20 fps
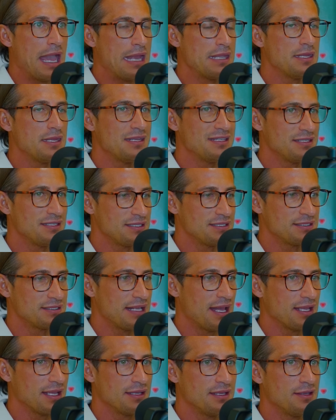And this is
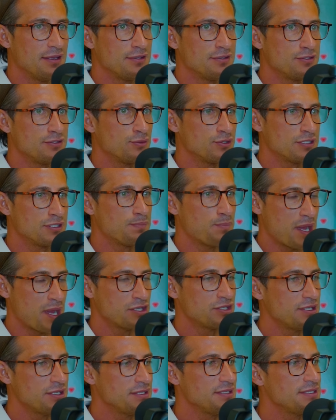like so
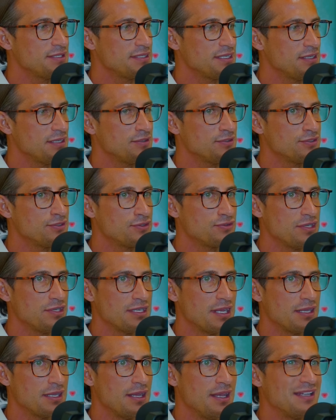special in this industry
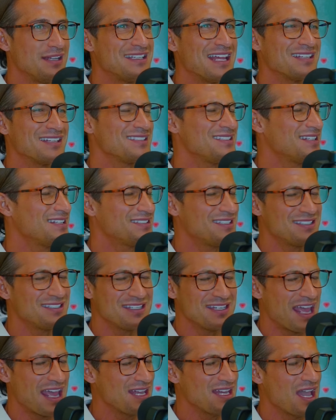that mm-hmm. doesn't exist
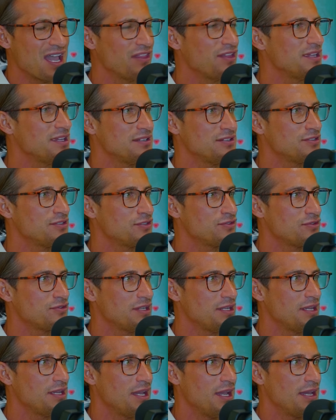in any other
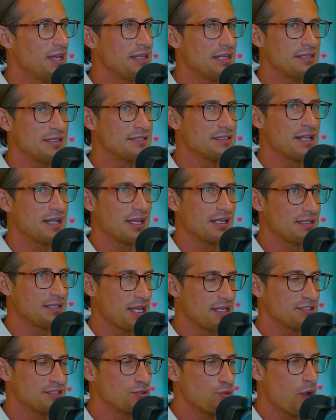industry, mm-hmm. that it's like
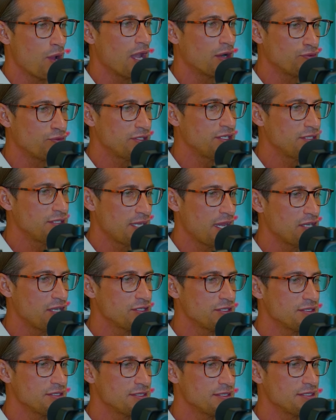there's no
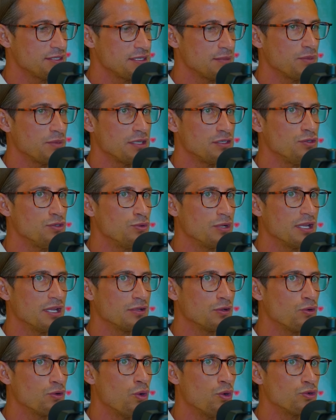accreditation system that you
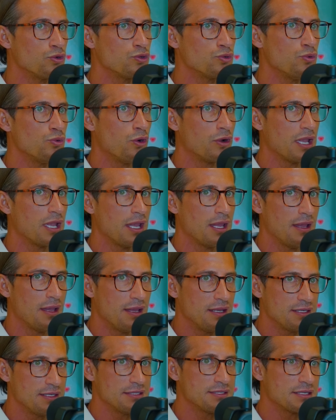can go to, okay,
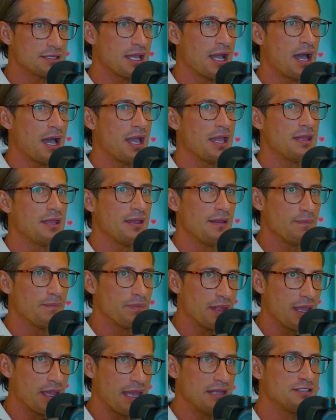this guy
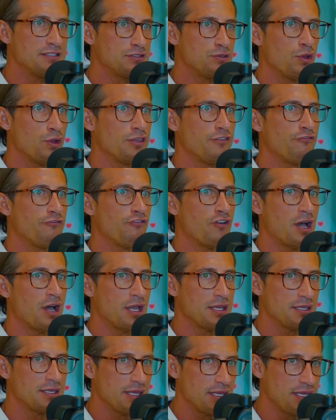is
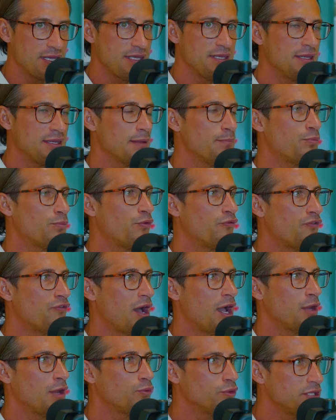certified, he can
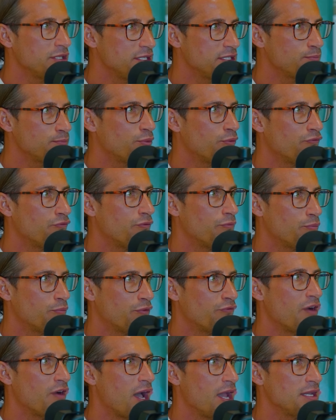provide what he's
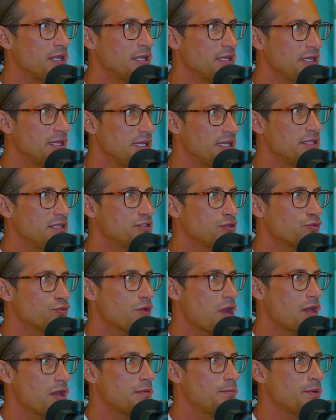providing, he is
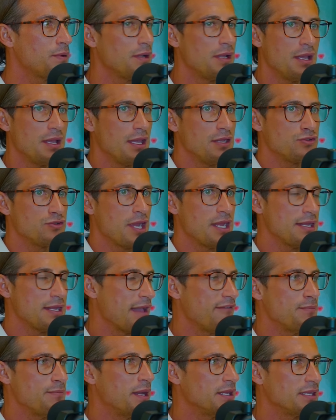credible. Mm-hmm. In trading,
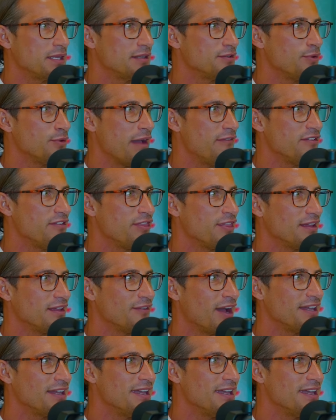everybody can do everything, right?